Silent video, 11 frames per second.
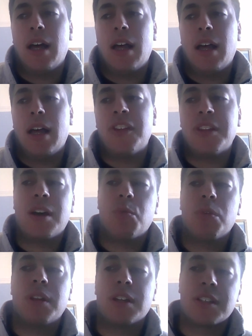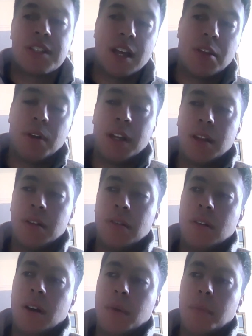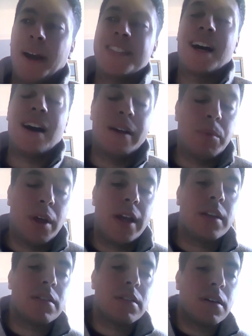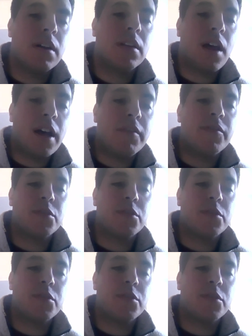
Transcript: And I think that really accelerated my timeline a lot for